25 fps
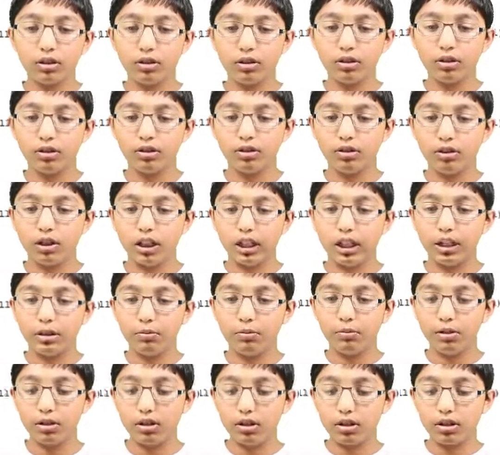close
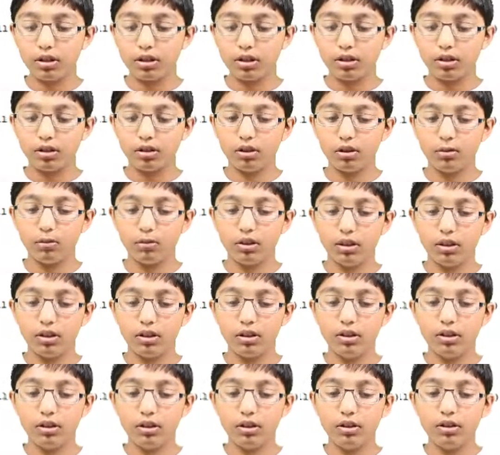quotation marks
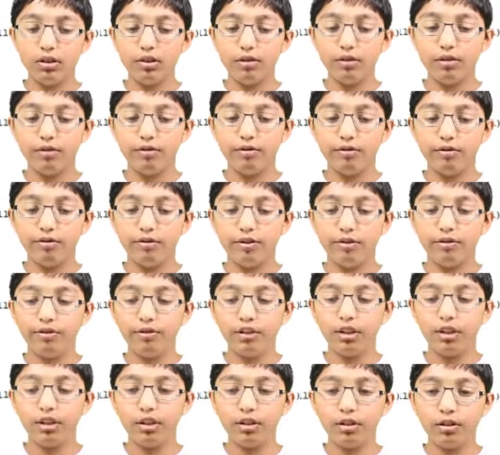comma
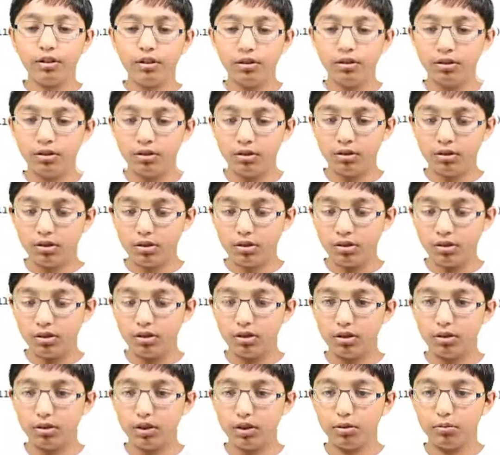50
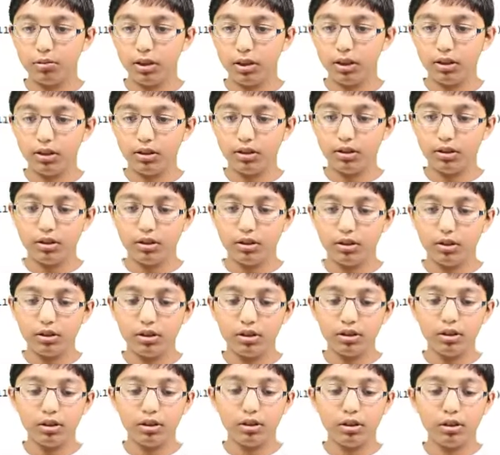comma
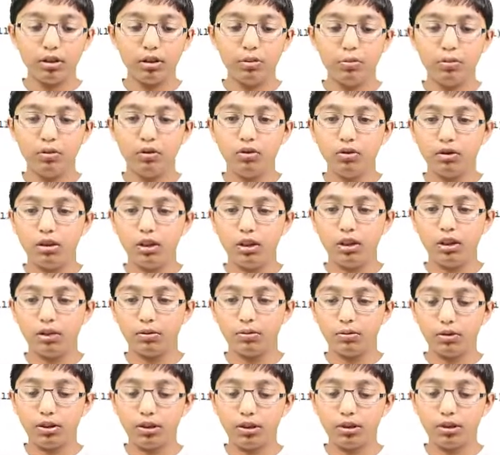open
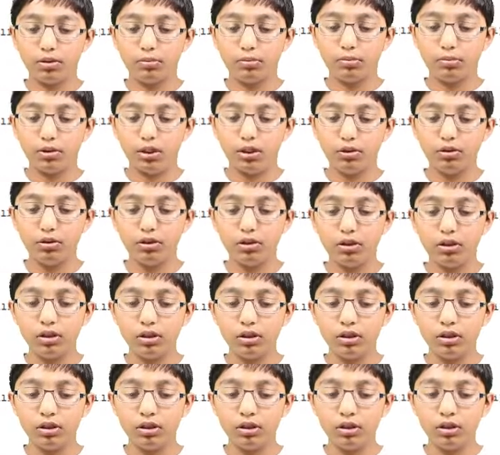quotation marks
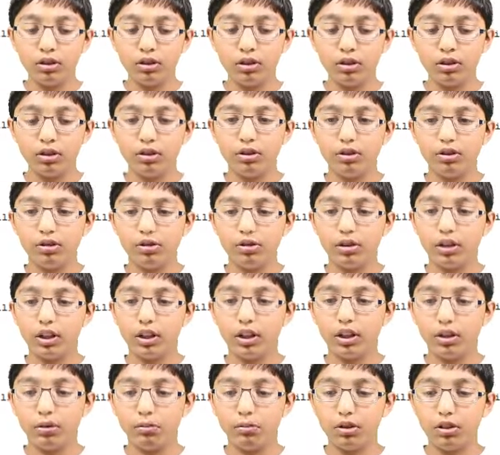bold close
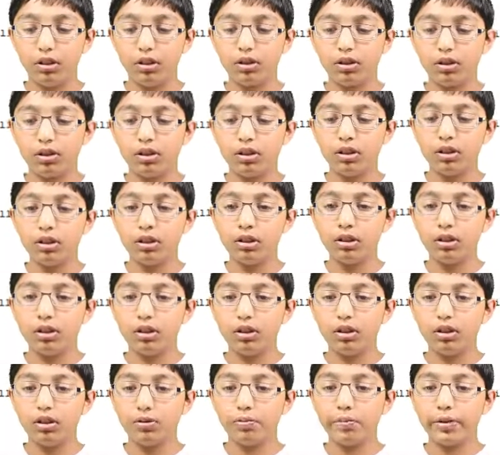quotation marks
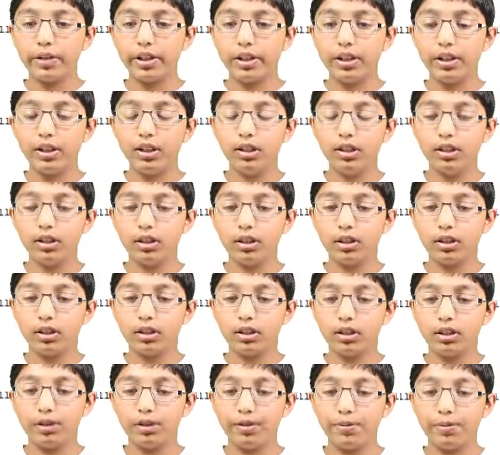close brackets
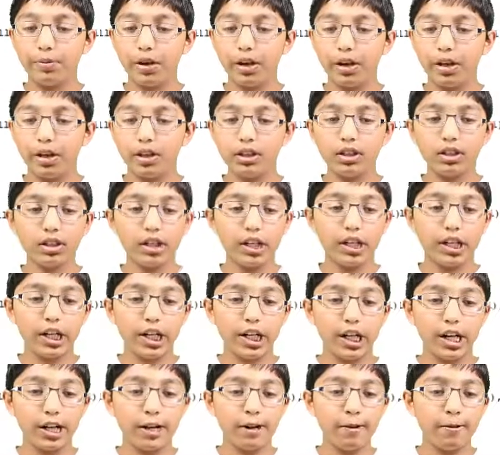and close brackets
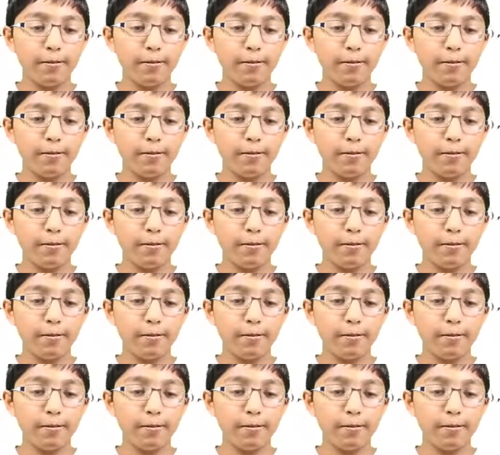again